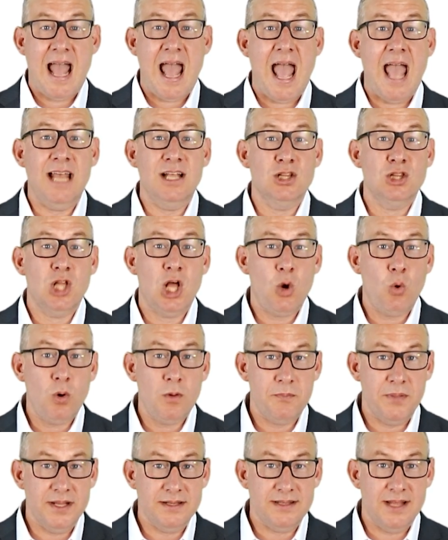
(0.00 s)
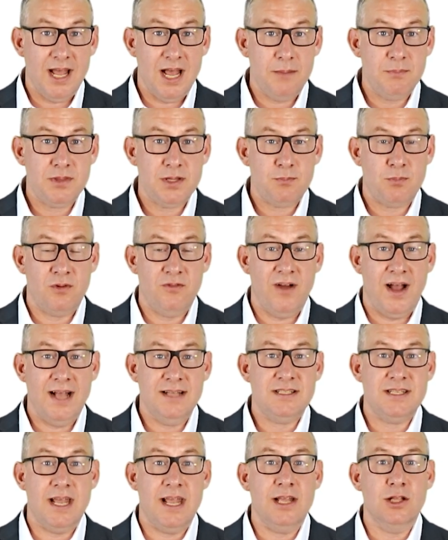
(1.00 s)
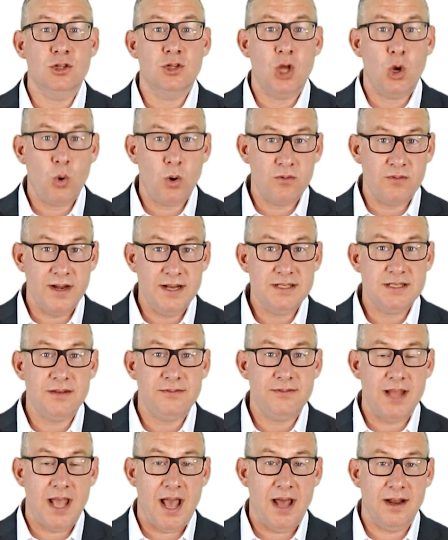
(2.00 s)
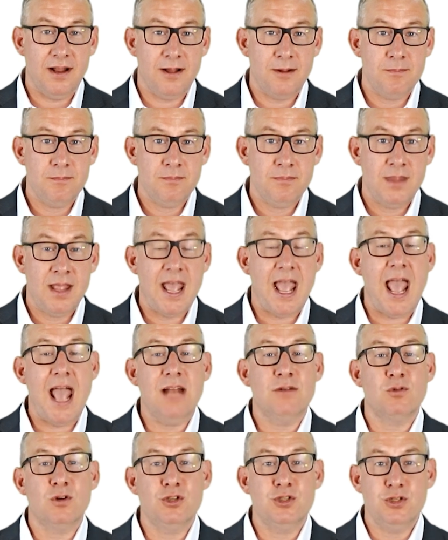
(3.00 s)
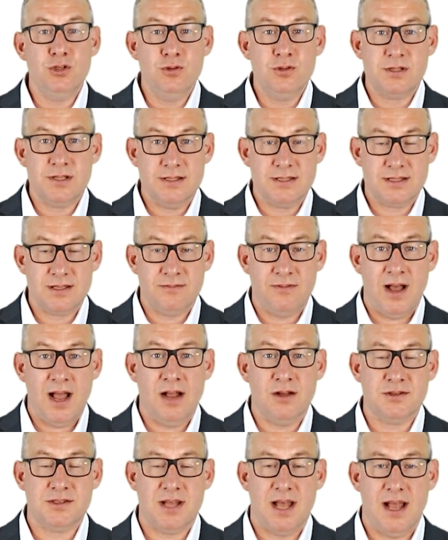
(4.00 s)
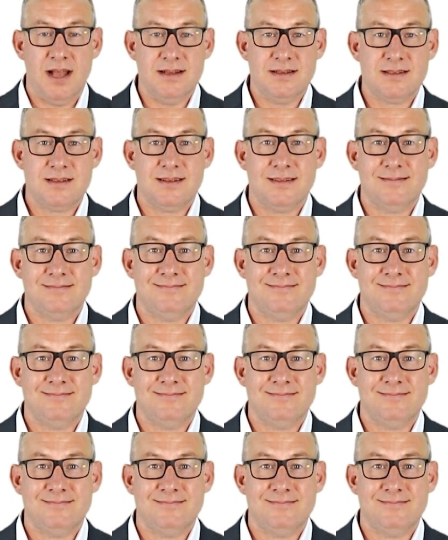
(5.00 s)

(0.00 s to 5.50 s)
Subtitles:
A lower bit depth provides a lower range of data and reduces the file size.